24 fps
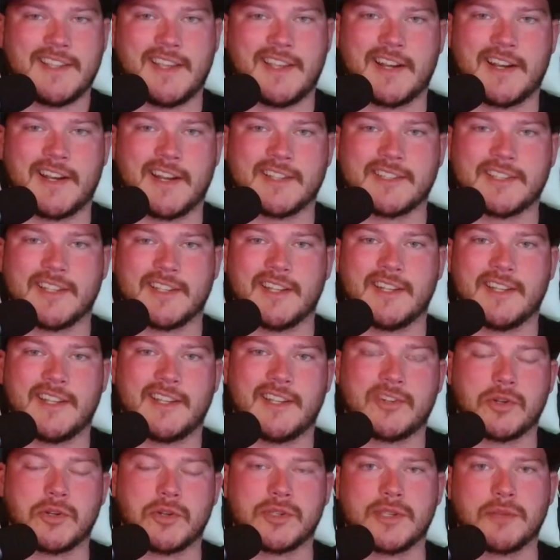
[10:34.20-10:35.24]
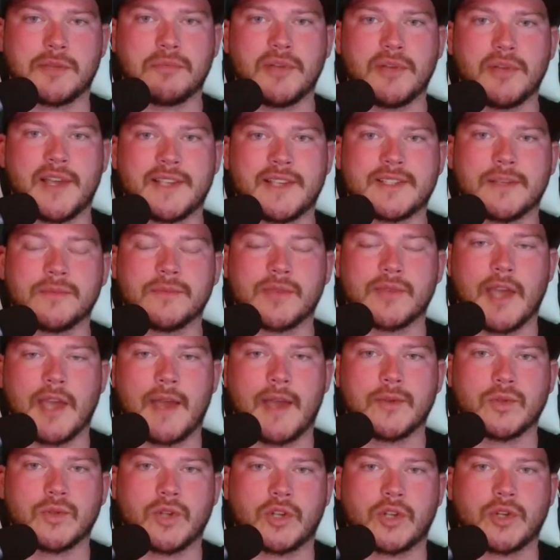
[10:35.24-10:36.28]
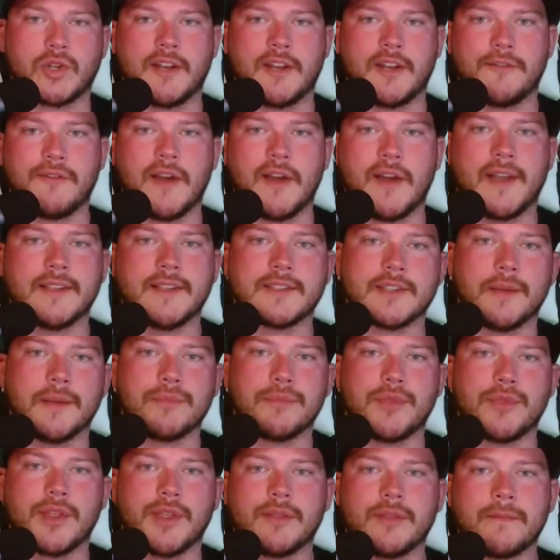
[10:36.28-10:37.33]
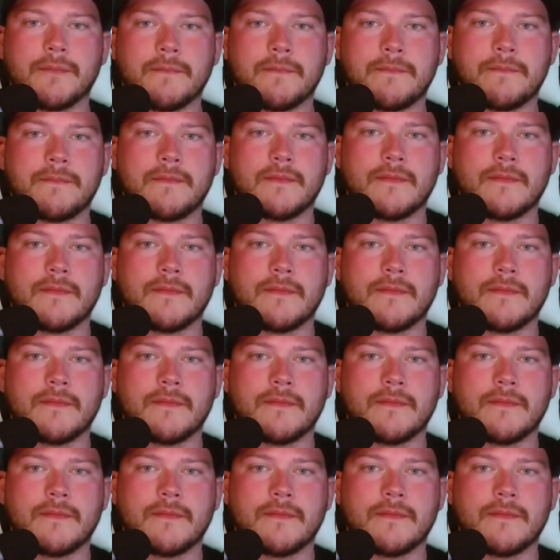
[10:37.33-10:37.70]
an interesting place sometimes when you're trying to find something